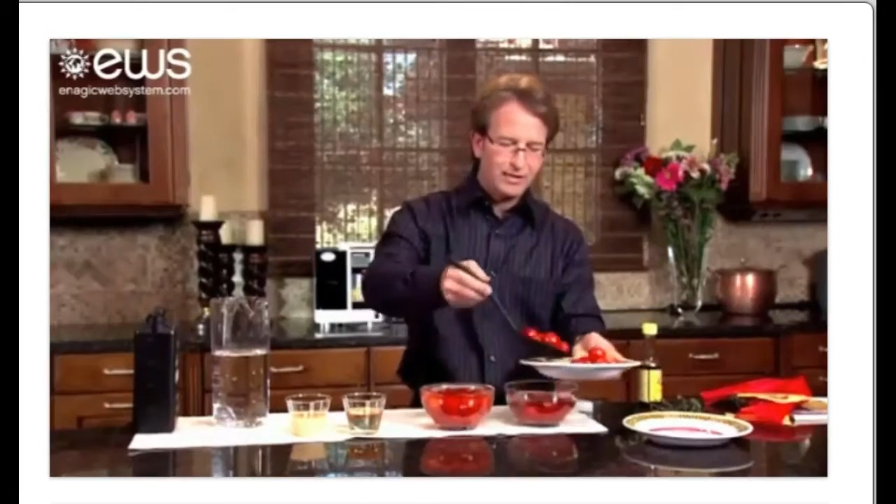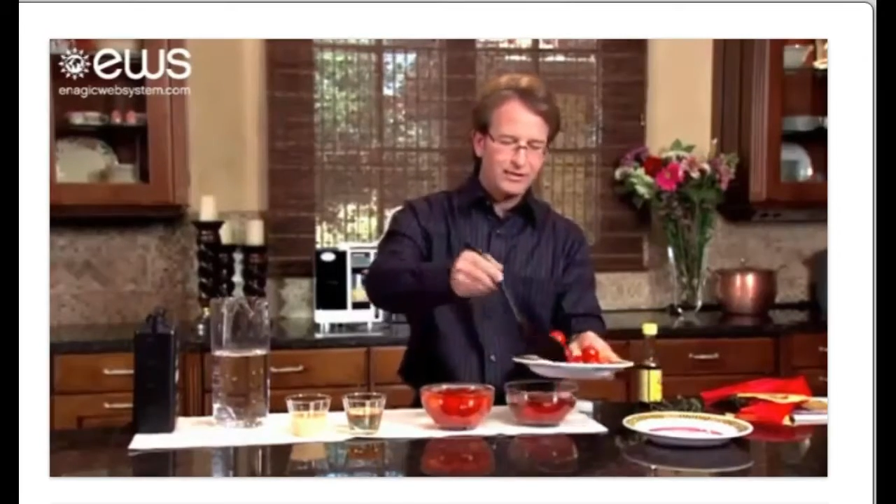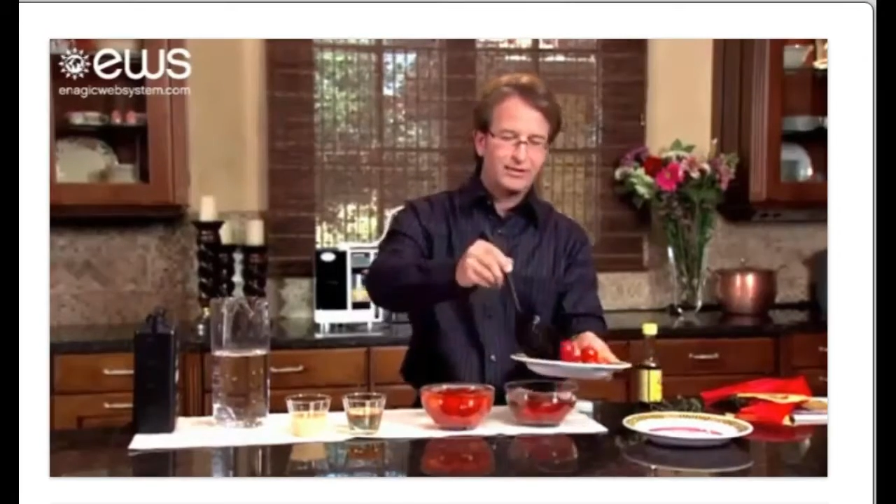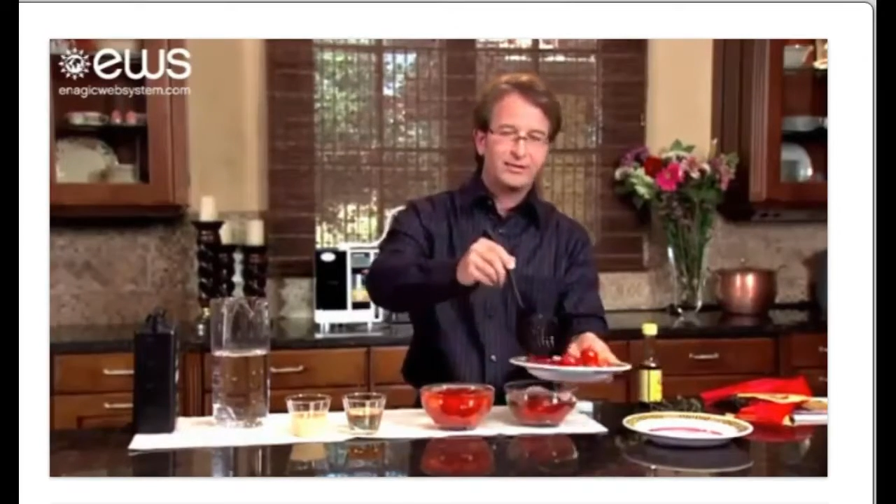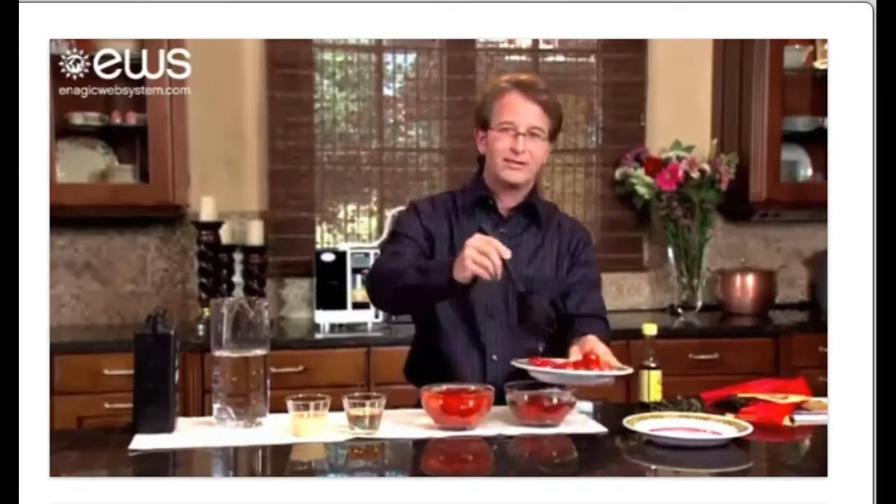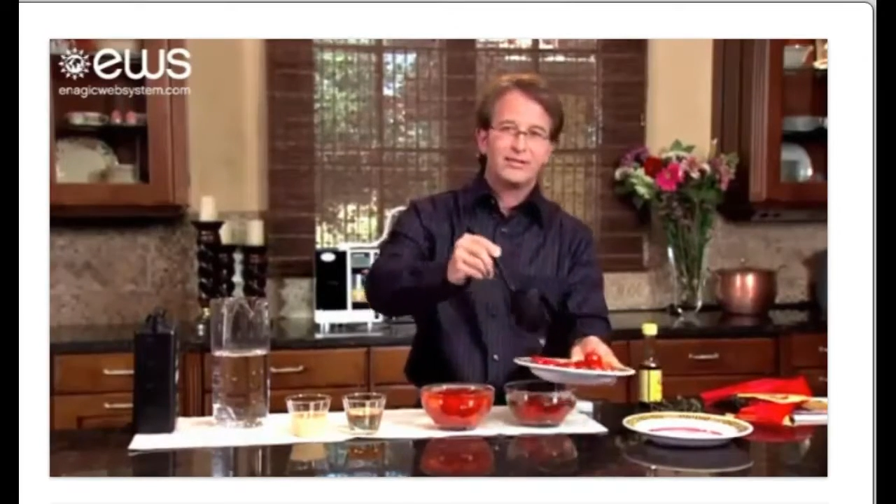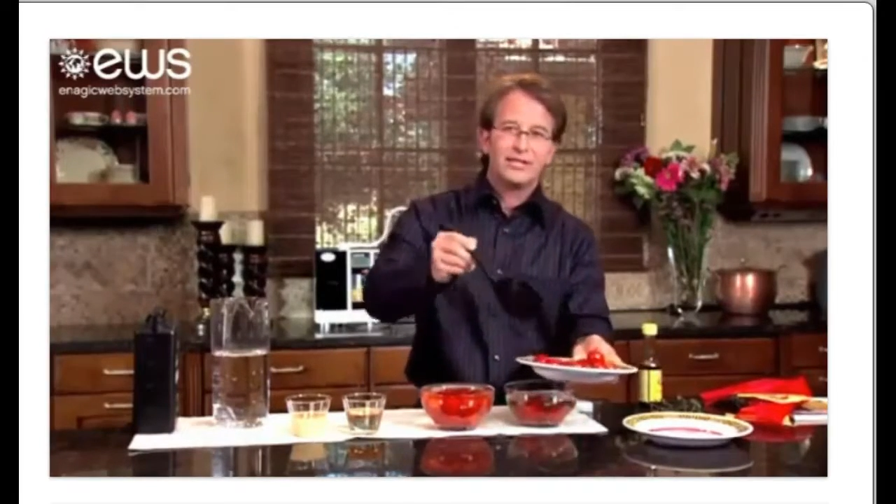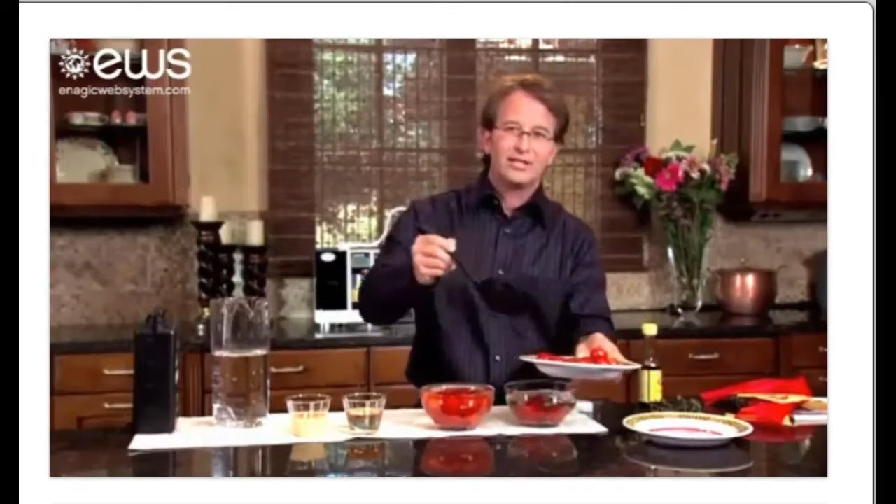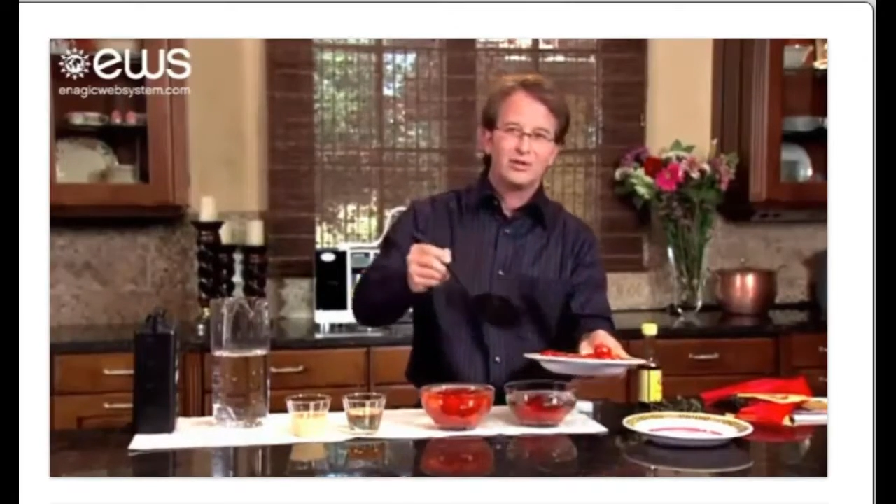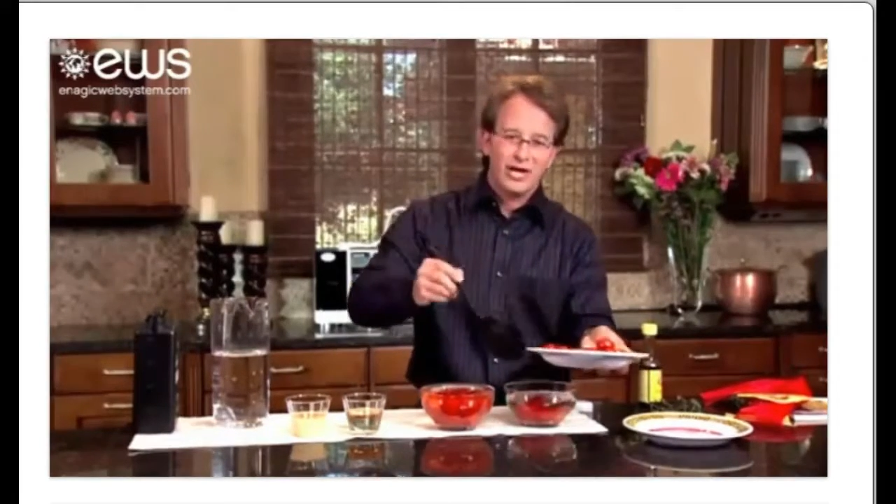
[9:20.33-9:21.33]
here
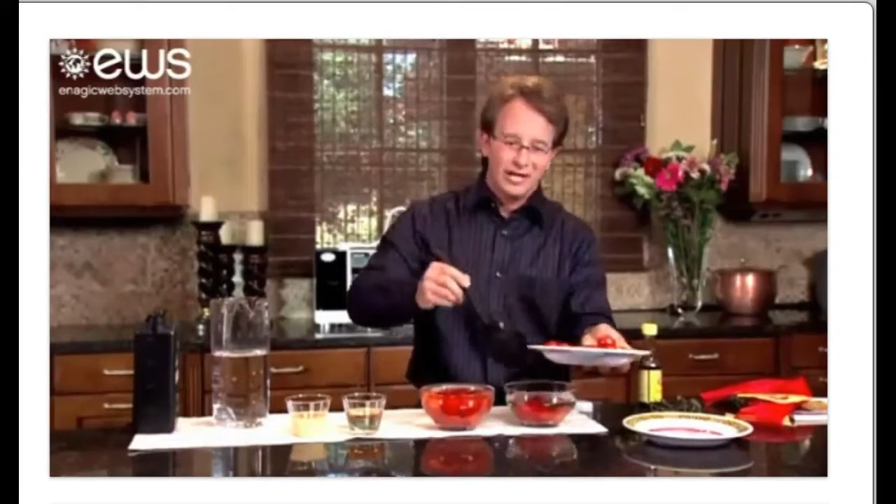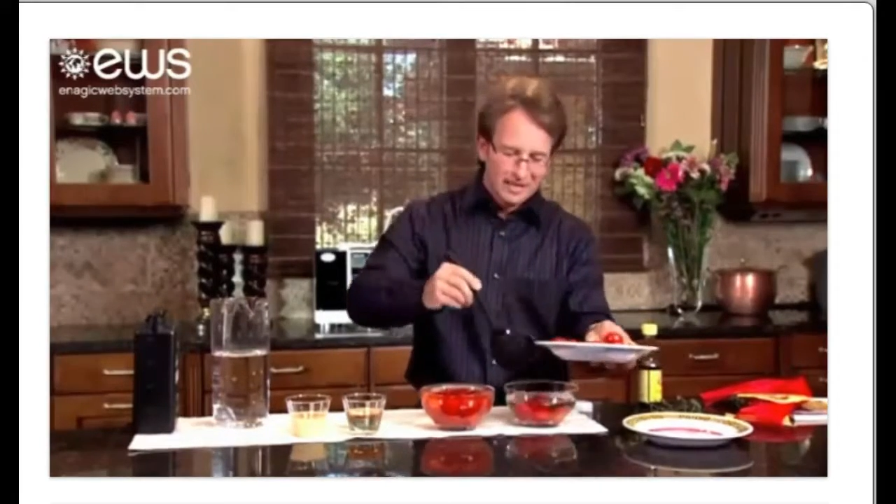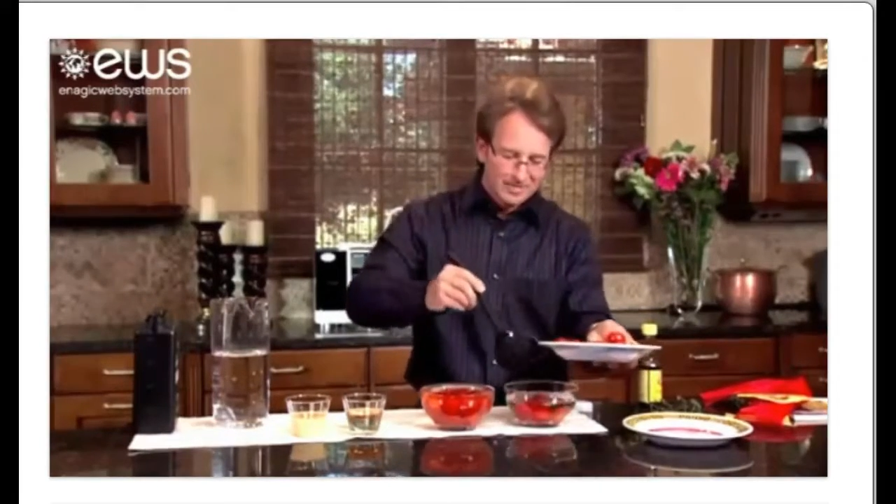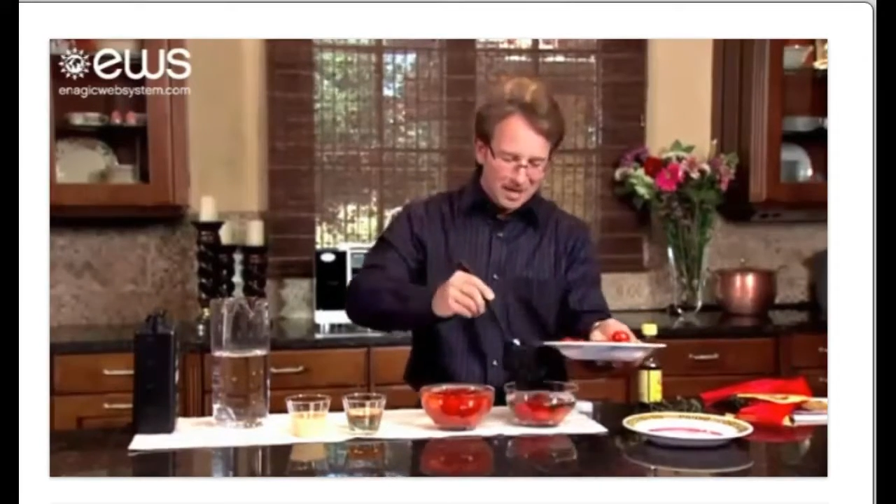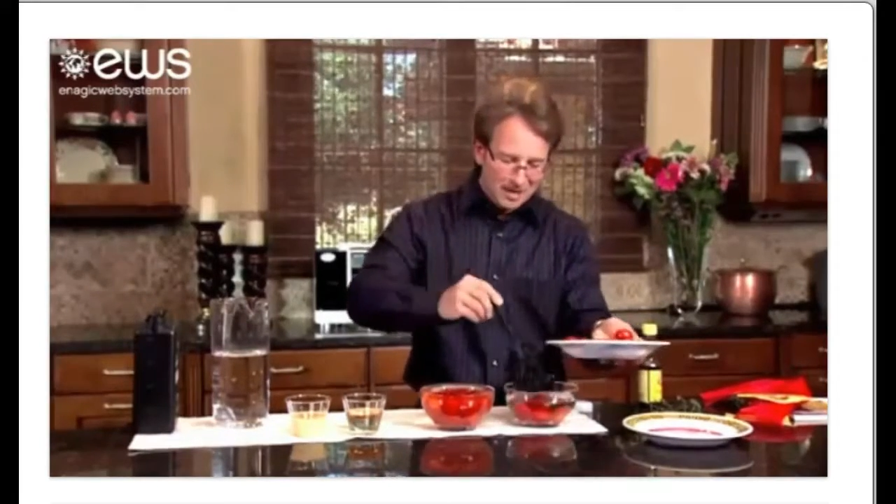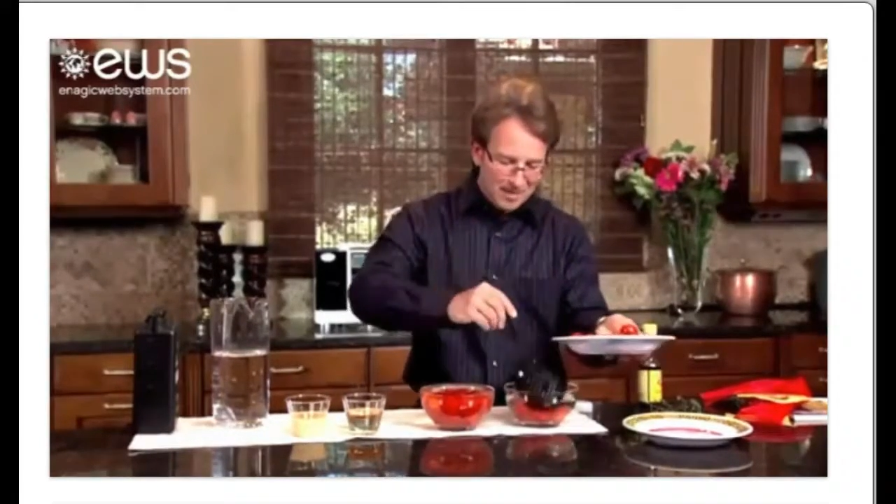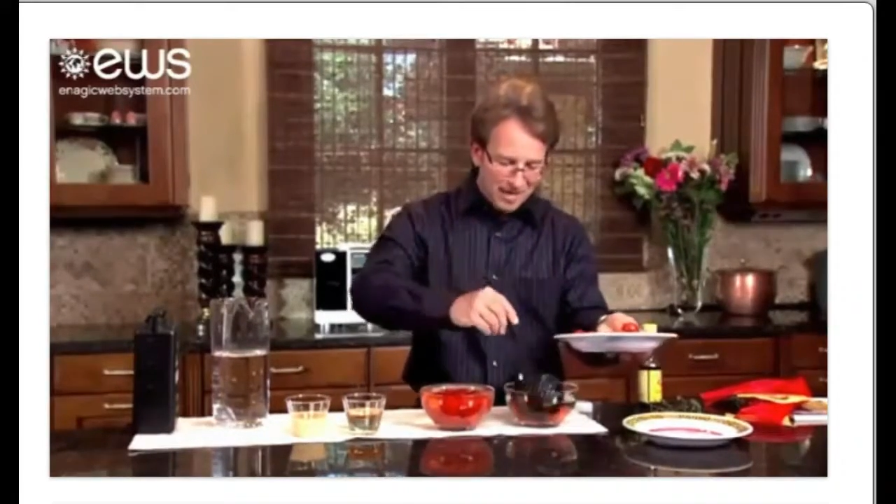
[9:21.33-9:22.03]
and try not to make a